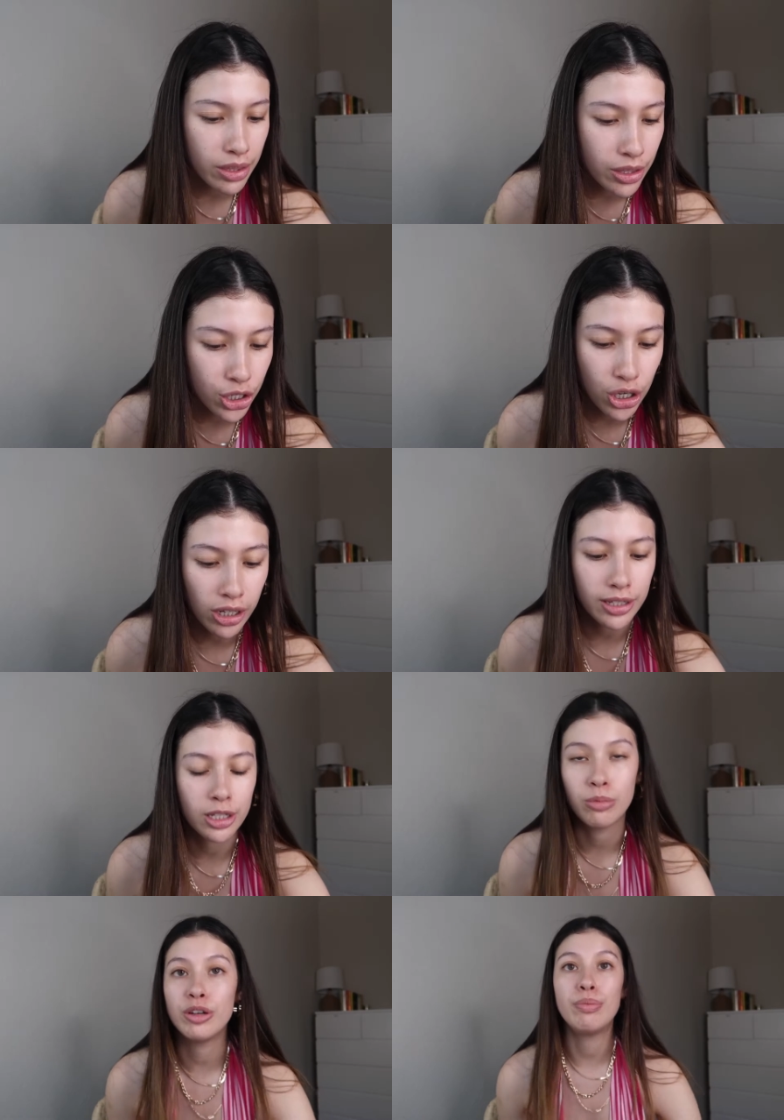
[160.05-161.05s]
the Charlotte
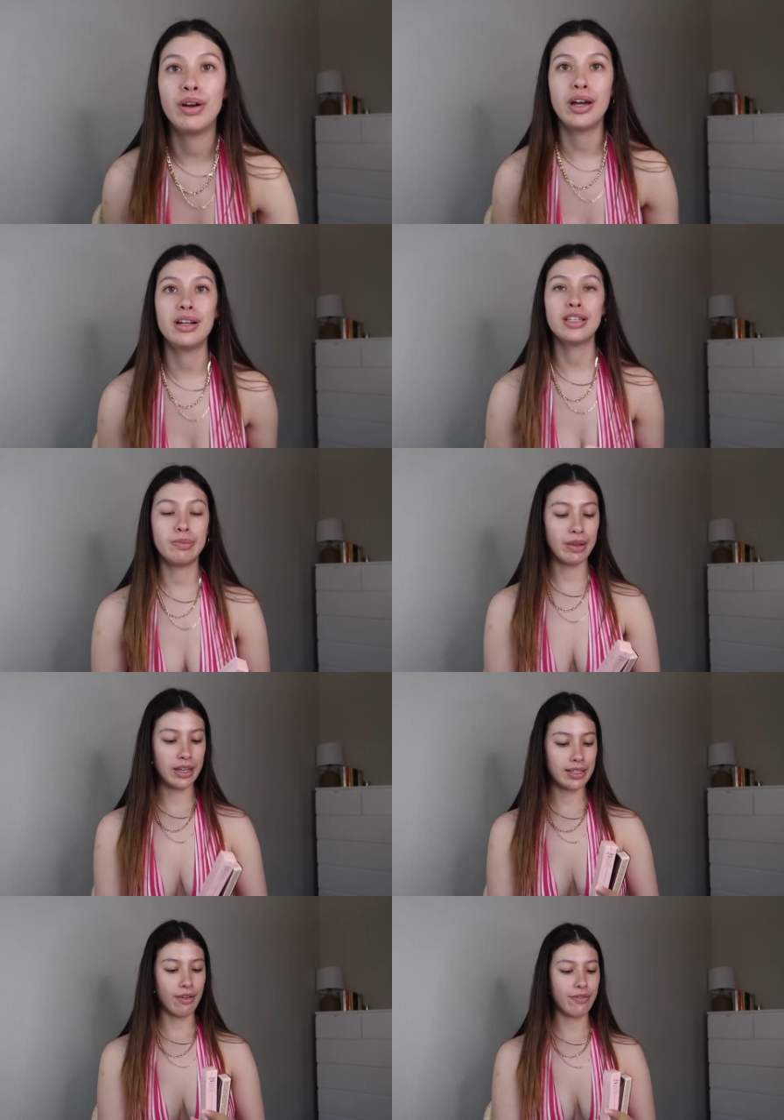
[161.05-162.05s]
Tilbury products
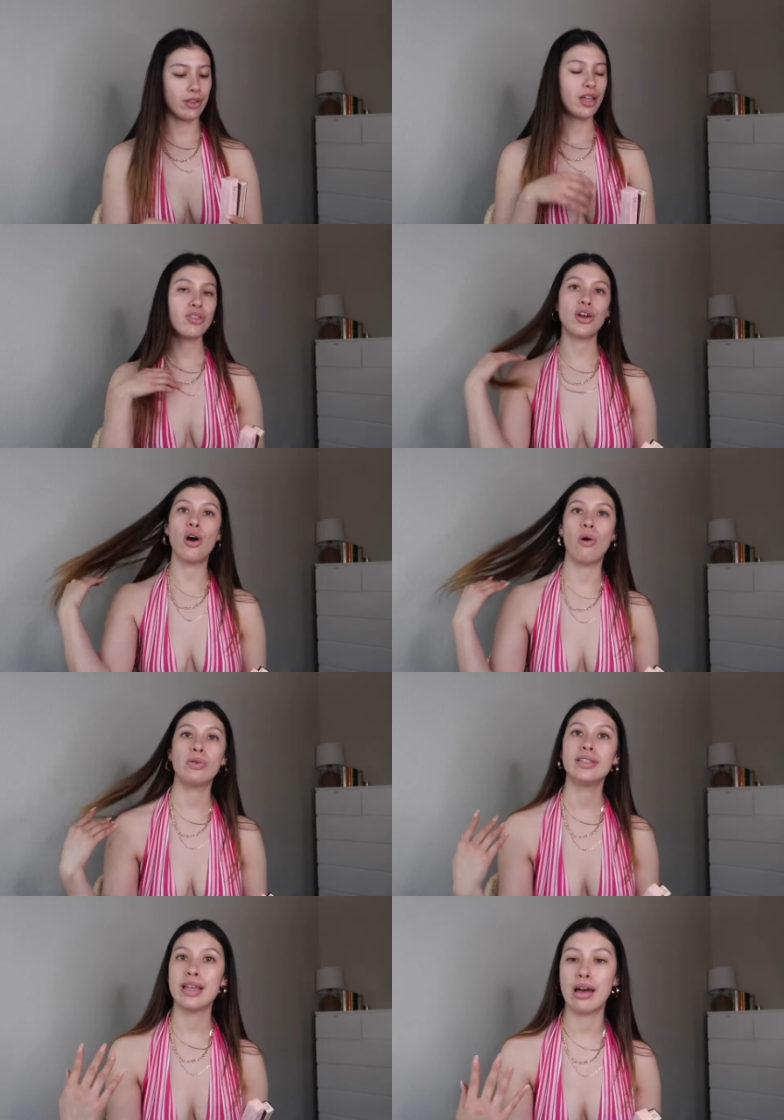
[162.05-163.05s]
because I feel like they're
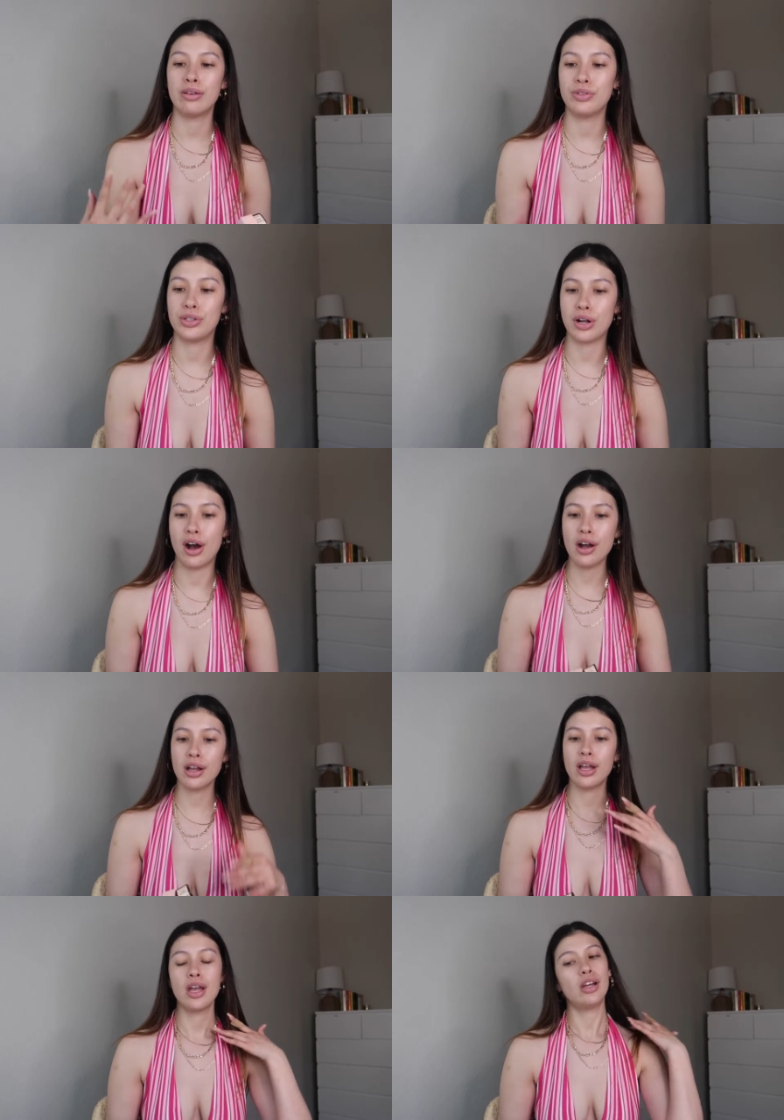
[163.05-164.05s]
always out of stock.